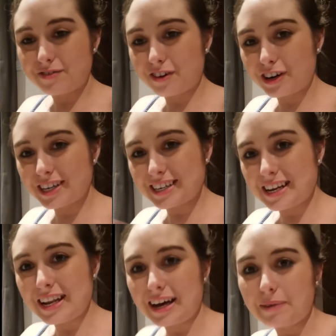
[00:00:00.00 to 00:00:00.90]
rocking
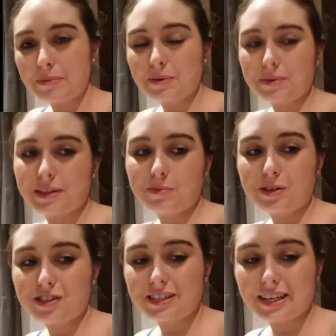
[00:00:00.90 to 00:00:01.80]
llama with
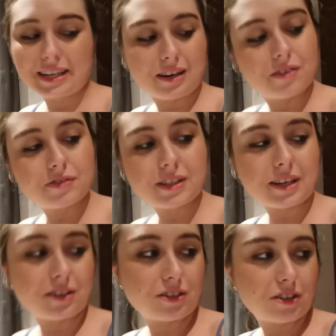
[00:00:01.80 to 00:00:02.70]
music. He loves
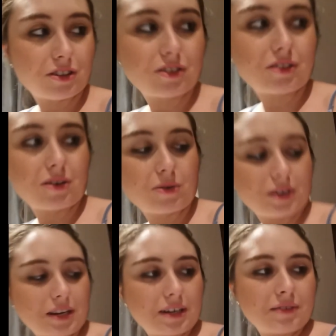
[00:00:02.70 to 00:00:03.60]
that too. So
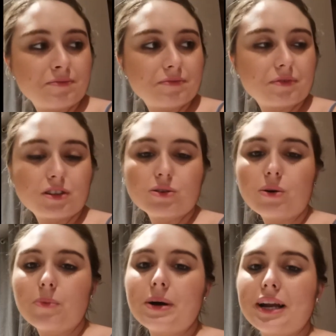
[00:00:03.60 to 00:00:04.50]
there's a
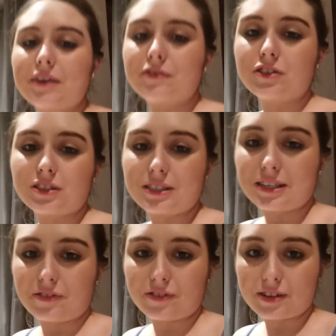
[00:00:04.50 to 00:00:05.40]
whole pile of just
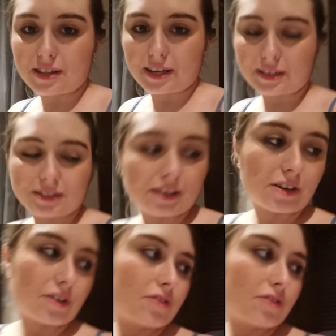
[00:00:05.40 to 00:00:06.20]
different things that are